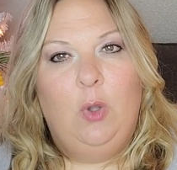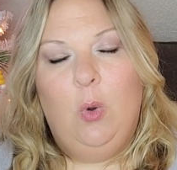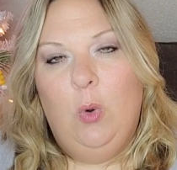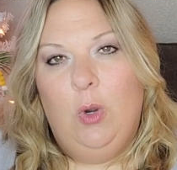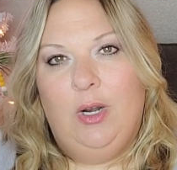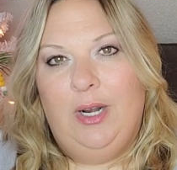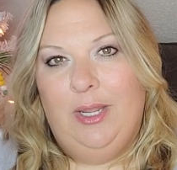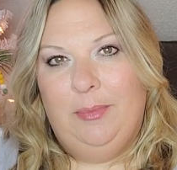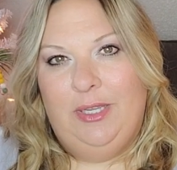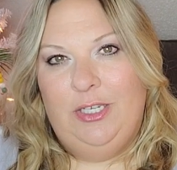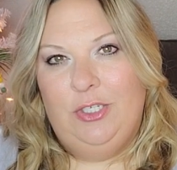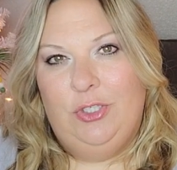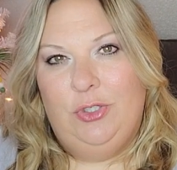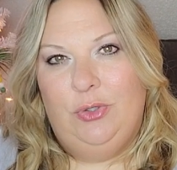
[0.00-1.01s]
or I
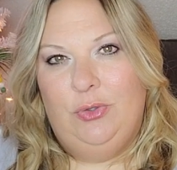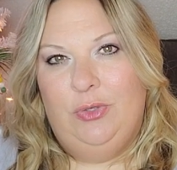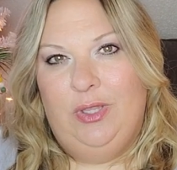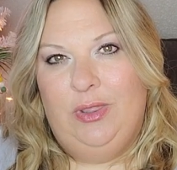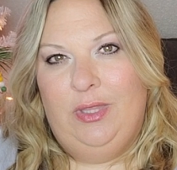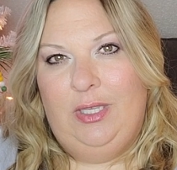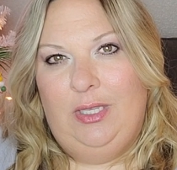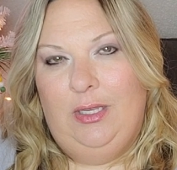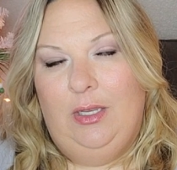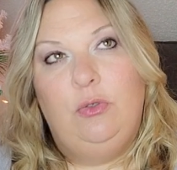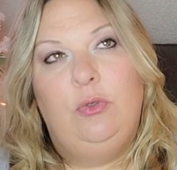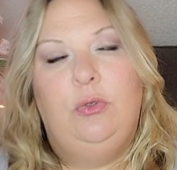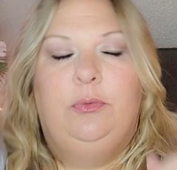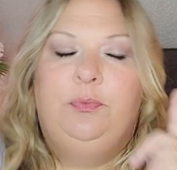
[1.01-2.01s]
might do the
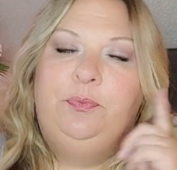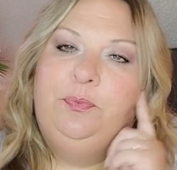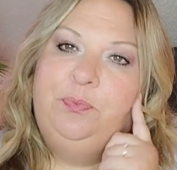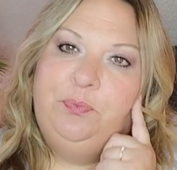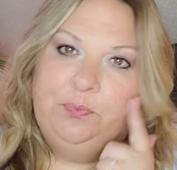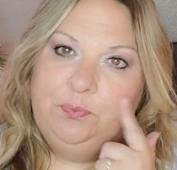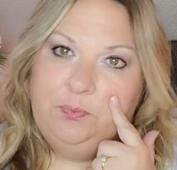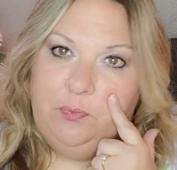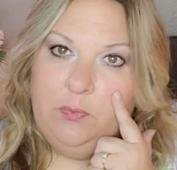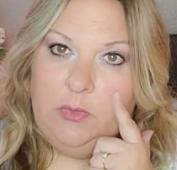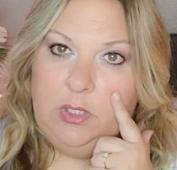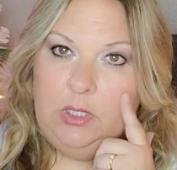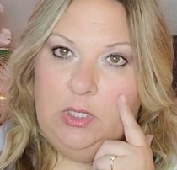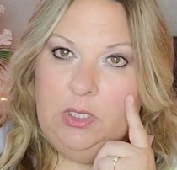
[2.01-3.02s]
ooh
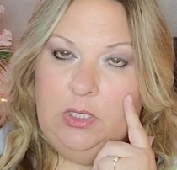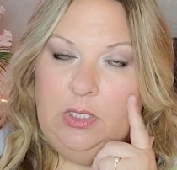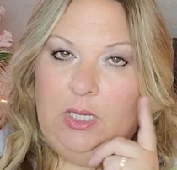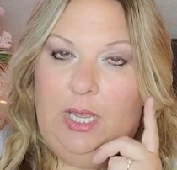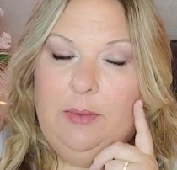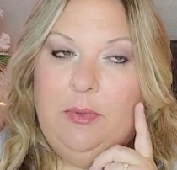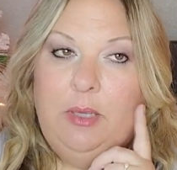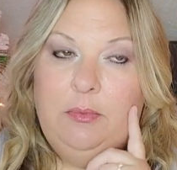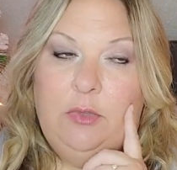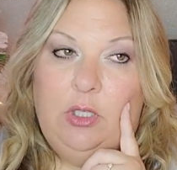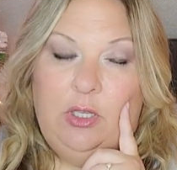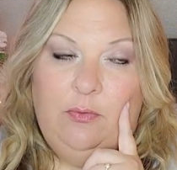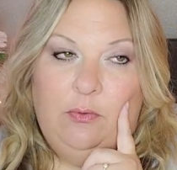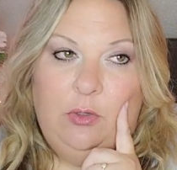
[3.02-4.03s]
I'm, I'm
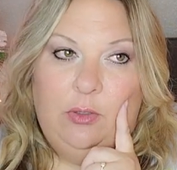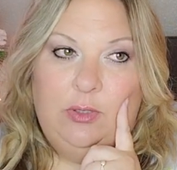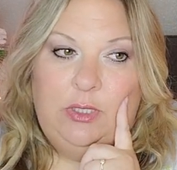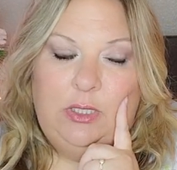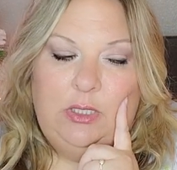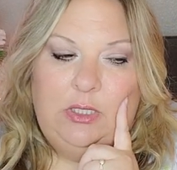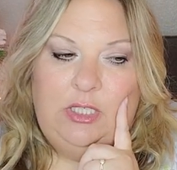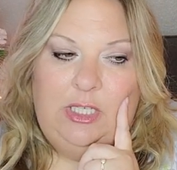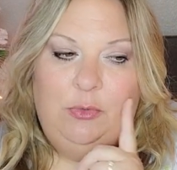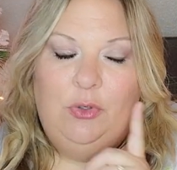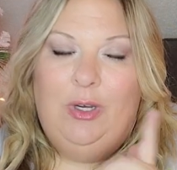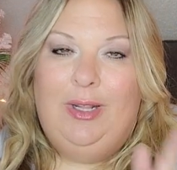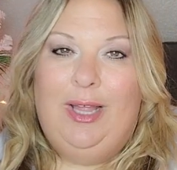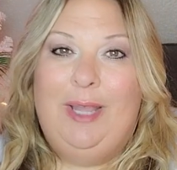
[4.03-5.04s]
looking forward to the
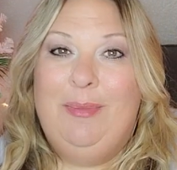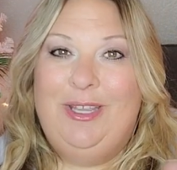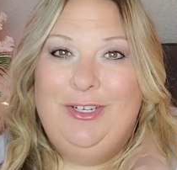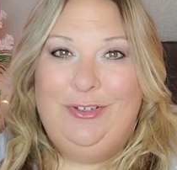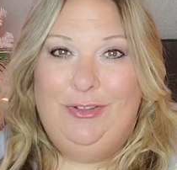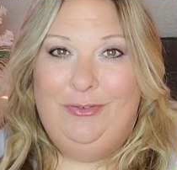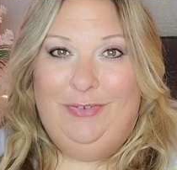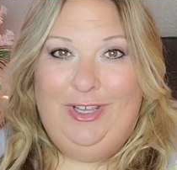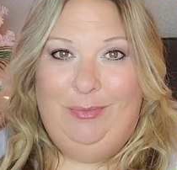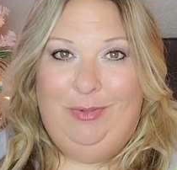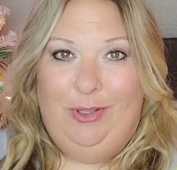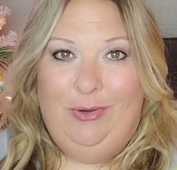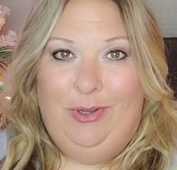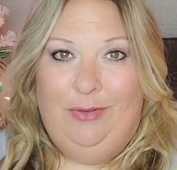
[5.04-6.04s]
Temu haul. I might do the Five
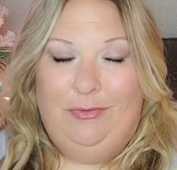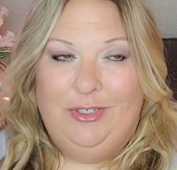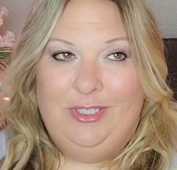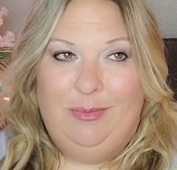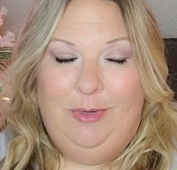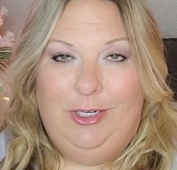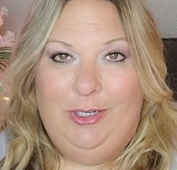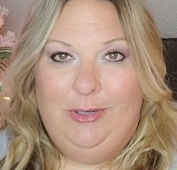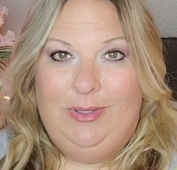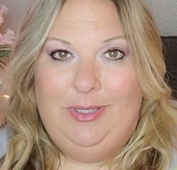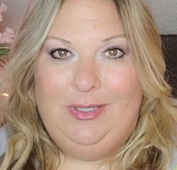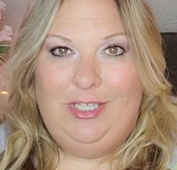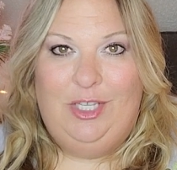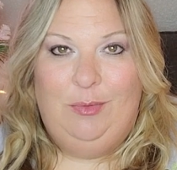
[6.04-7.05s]
Below haul for tomorrow
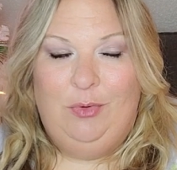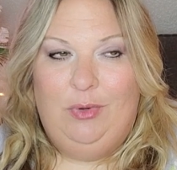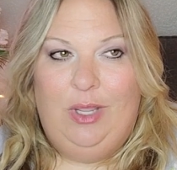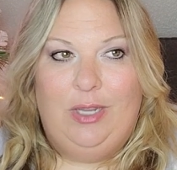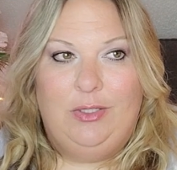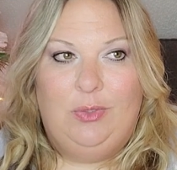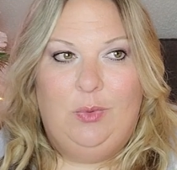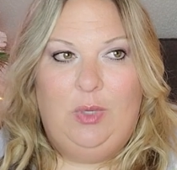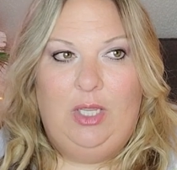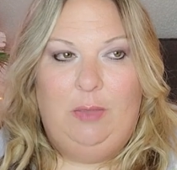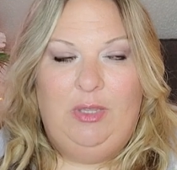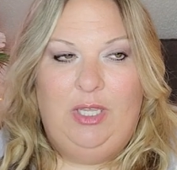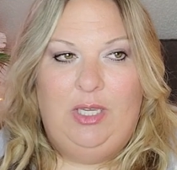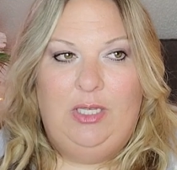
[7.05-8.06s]
and then Temu next
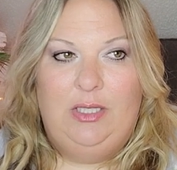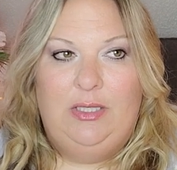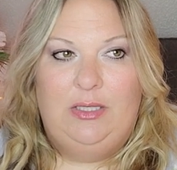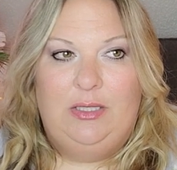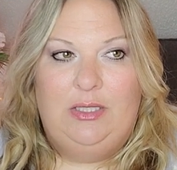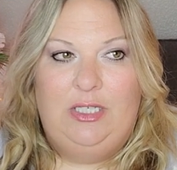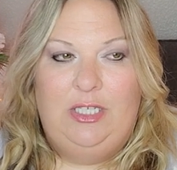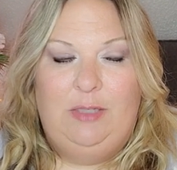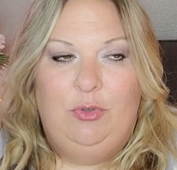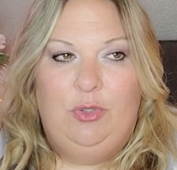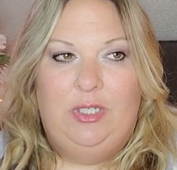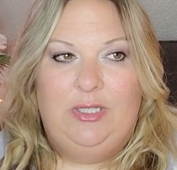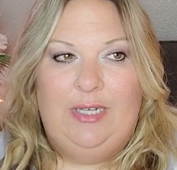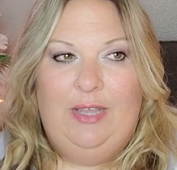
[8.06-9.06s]
week because
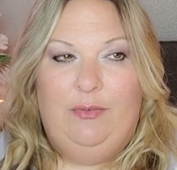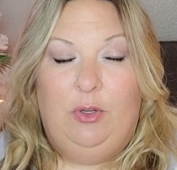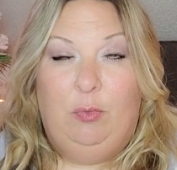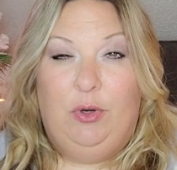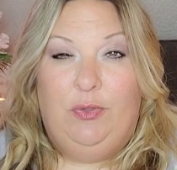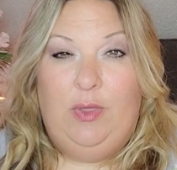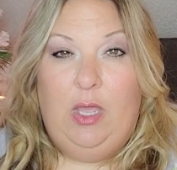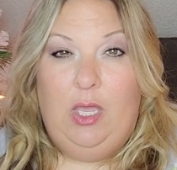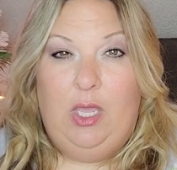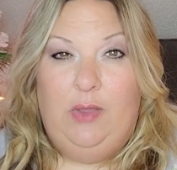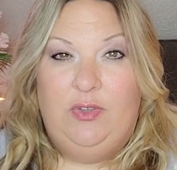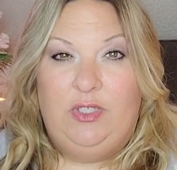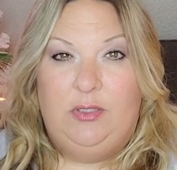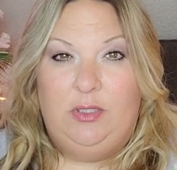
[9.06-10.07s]
Temu doesn't have the birthday
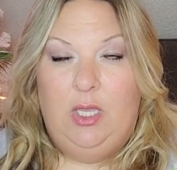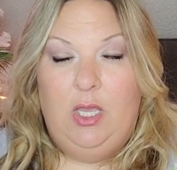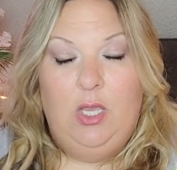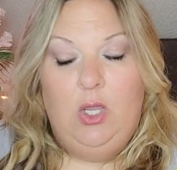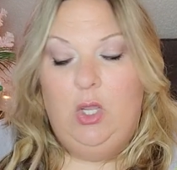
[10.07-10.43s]
gifts.